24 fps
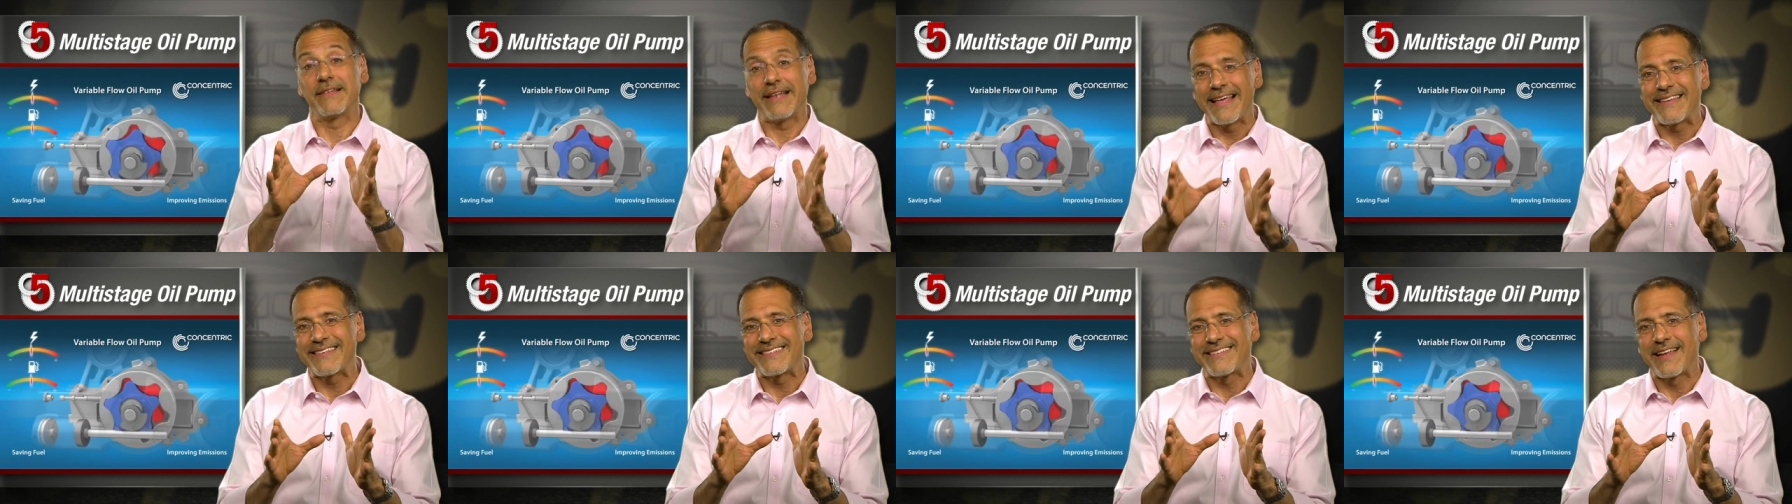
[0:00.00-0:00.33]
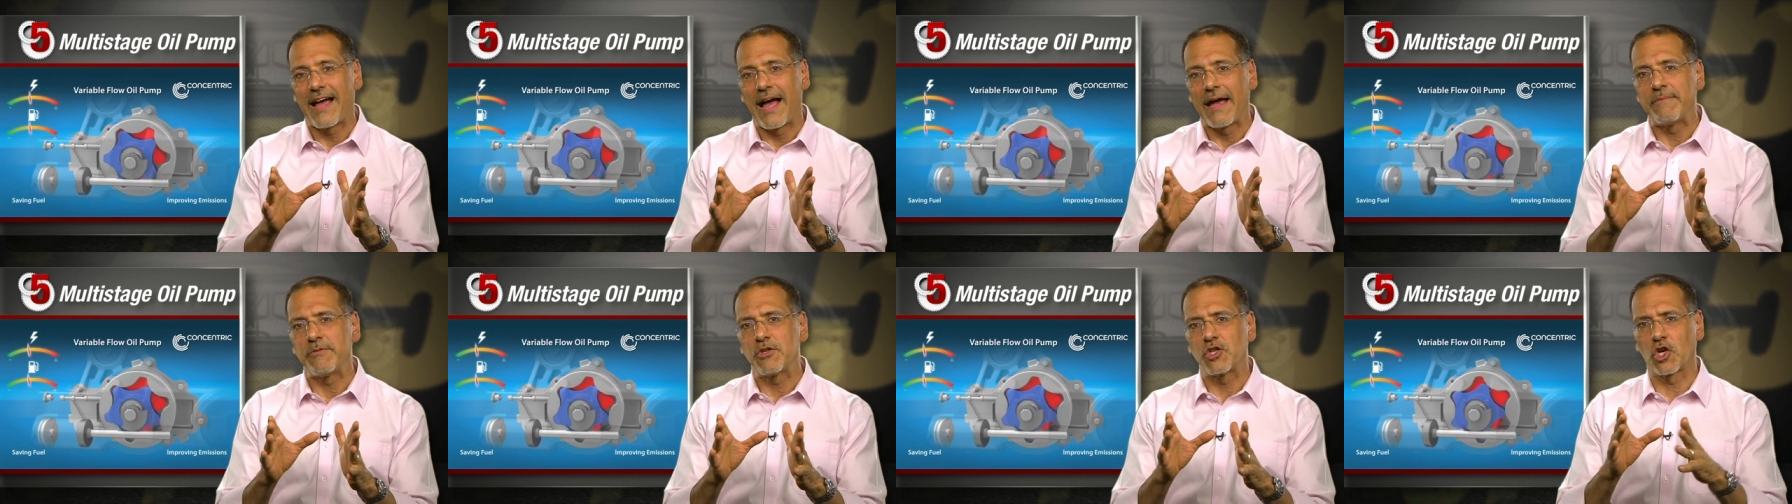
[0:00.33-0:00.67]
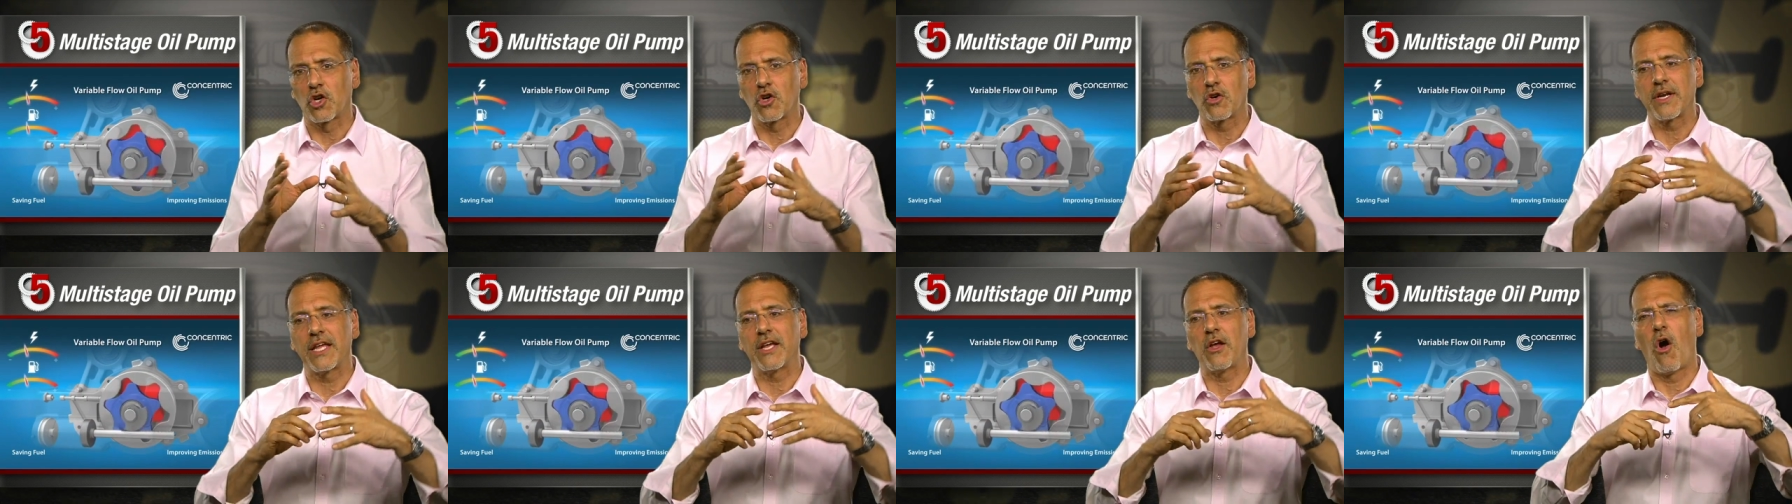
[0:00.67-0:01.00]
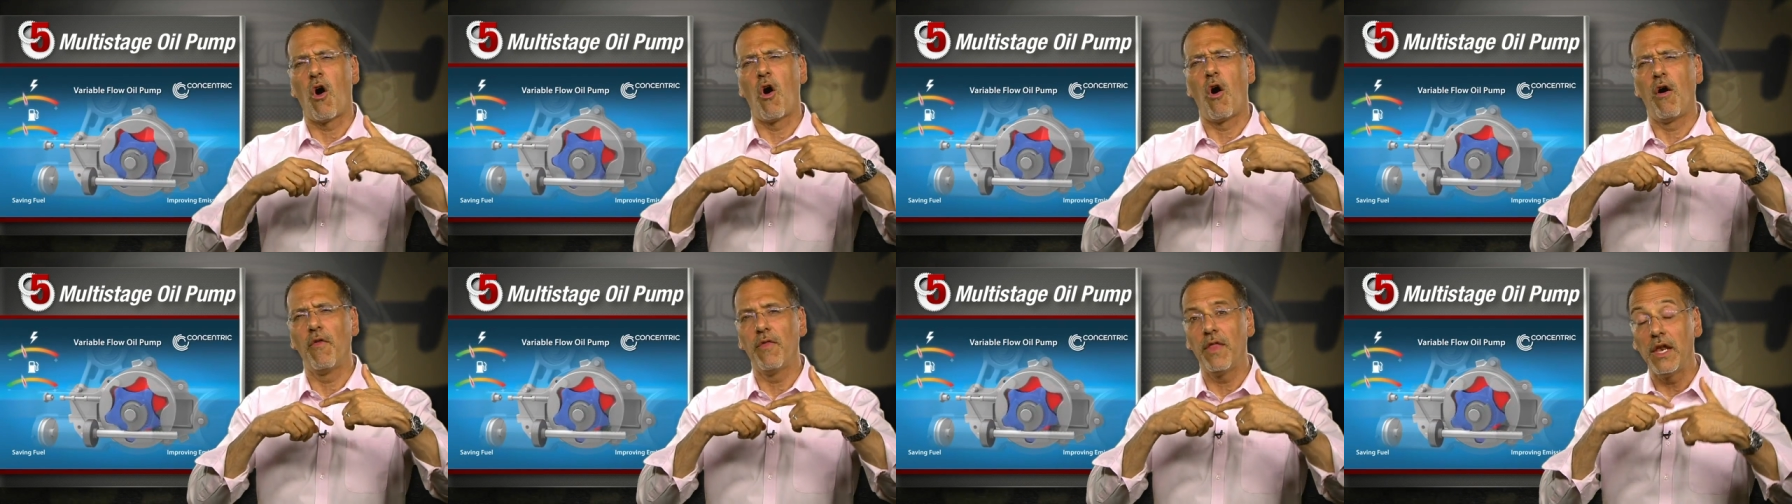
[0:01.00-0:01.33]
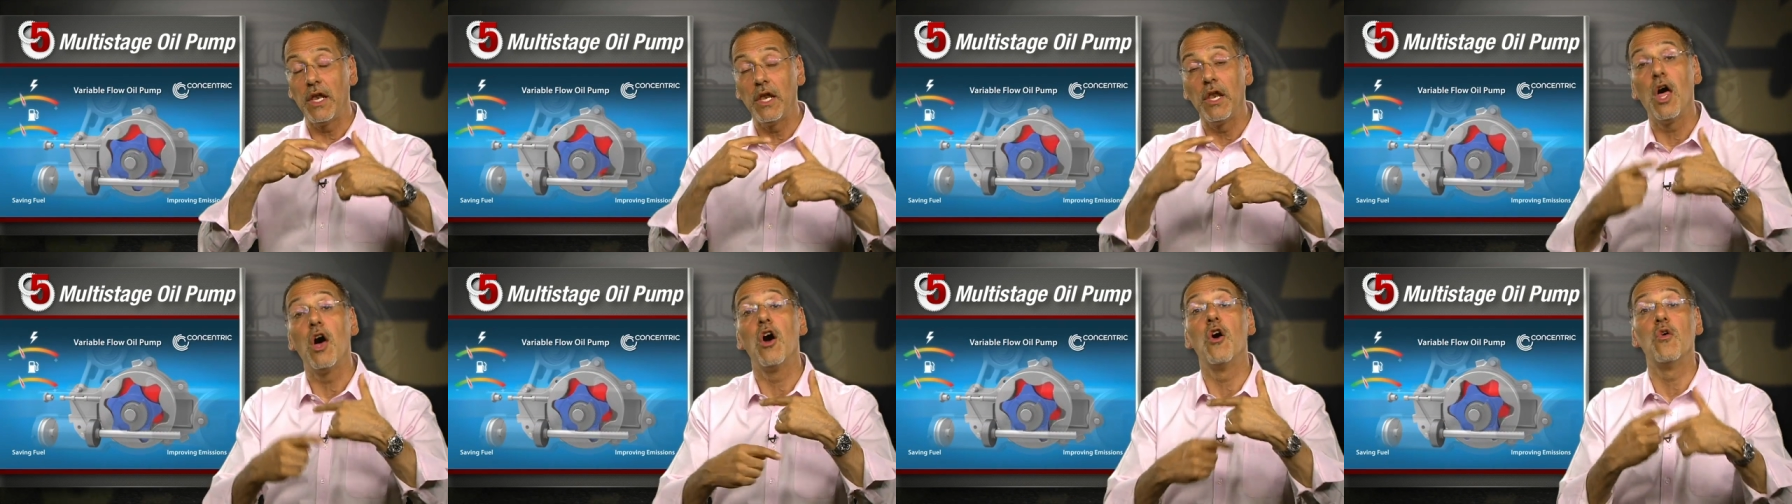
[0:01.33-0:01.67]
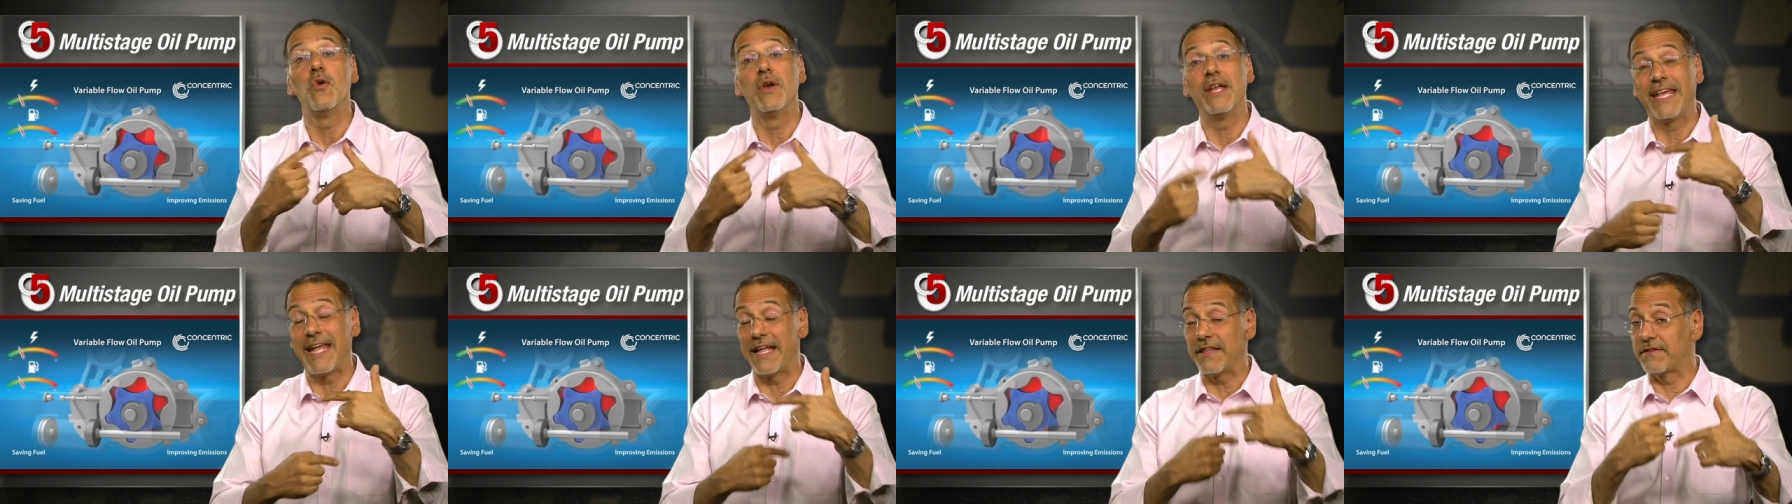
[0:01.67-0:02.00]
less time turning all the
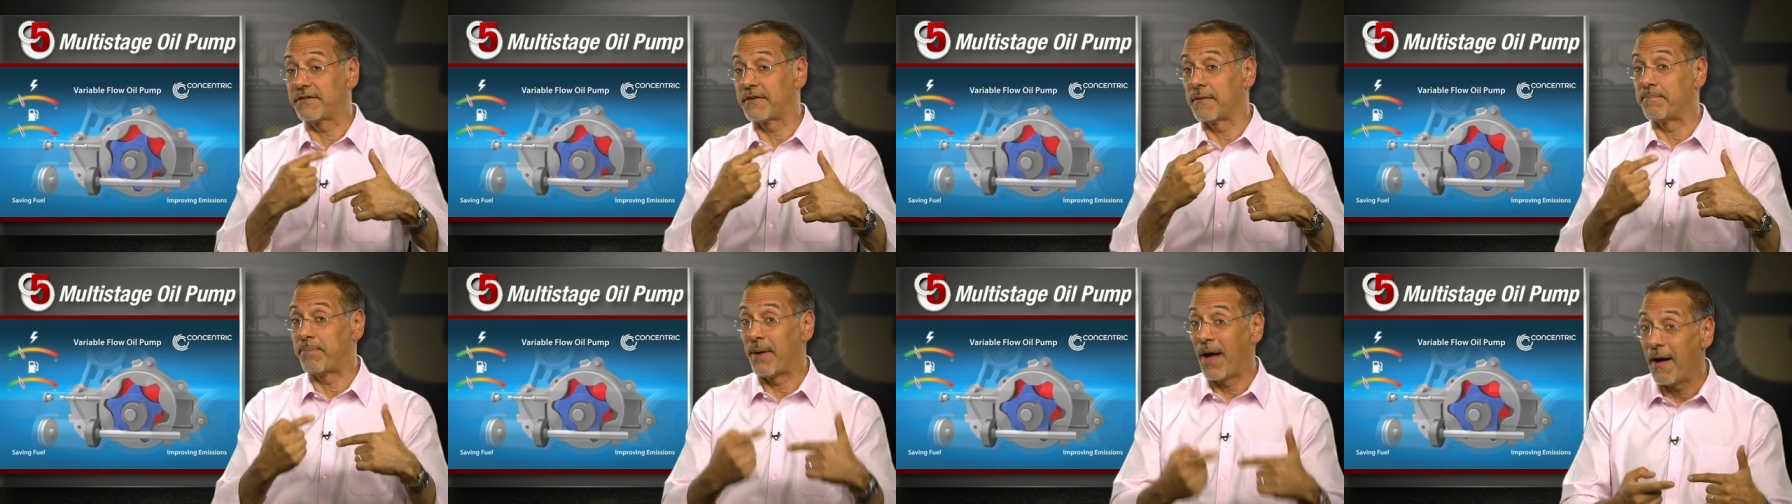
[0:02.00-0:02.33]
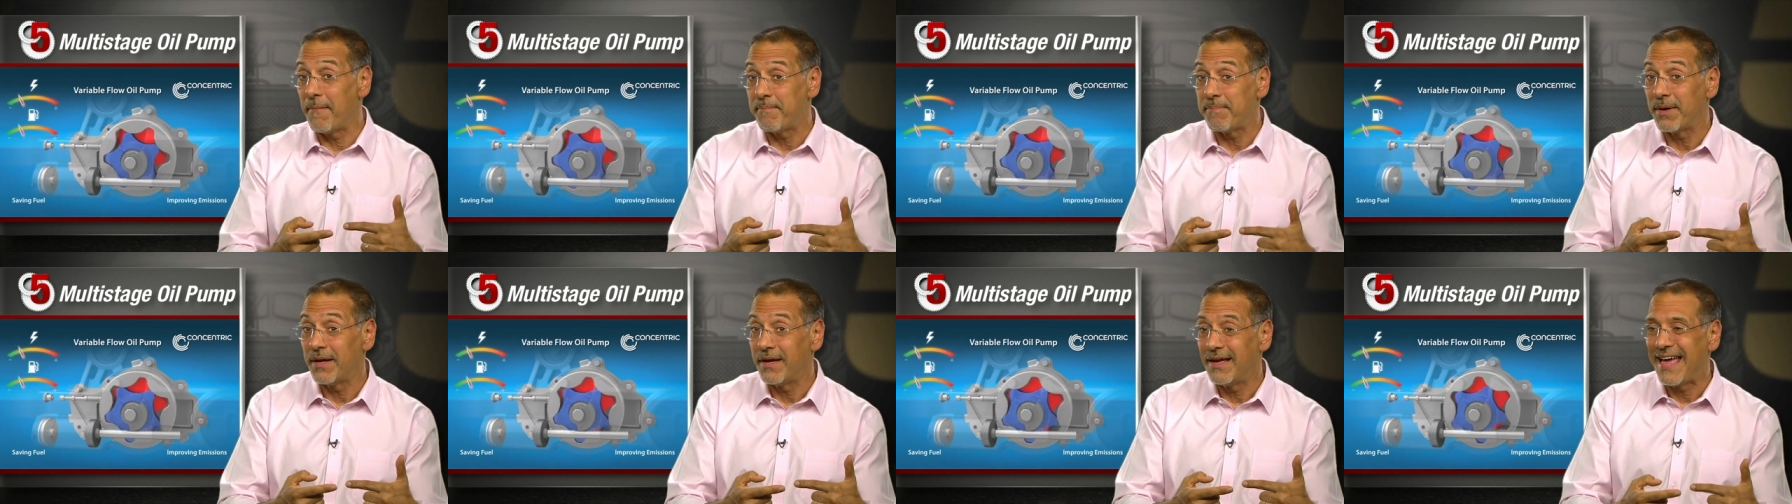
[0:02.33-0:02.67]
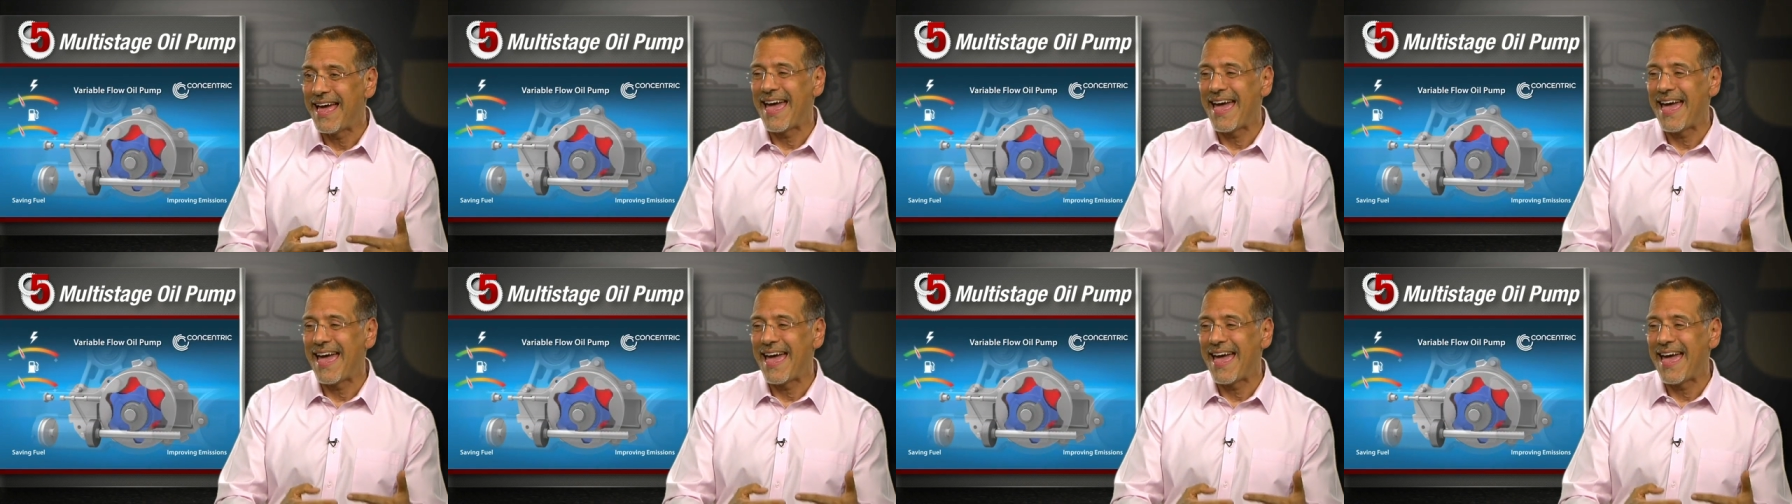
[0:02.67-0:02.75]
load against a pump